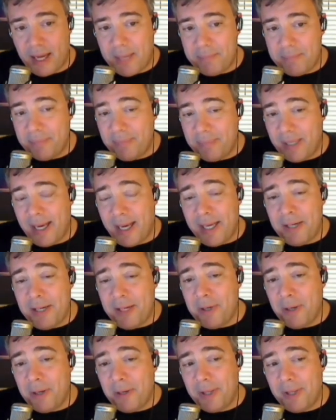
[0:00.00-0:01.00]
I I
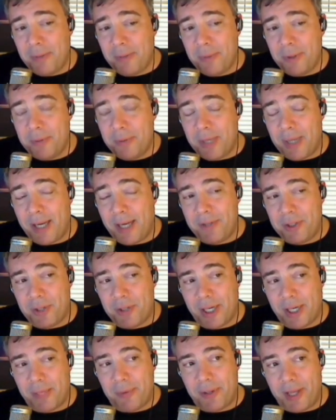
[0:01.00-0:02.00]
don't know that it would. I
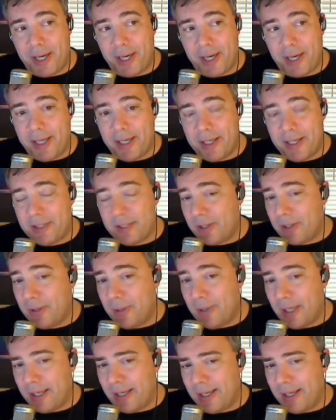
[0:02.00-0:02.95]
haven't tried it with any ISO.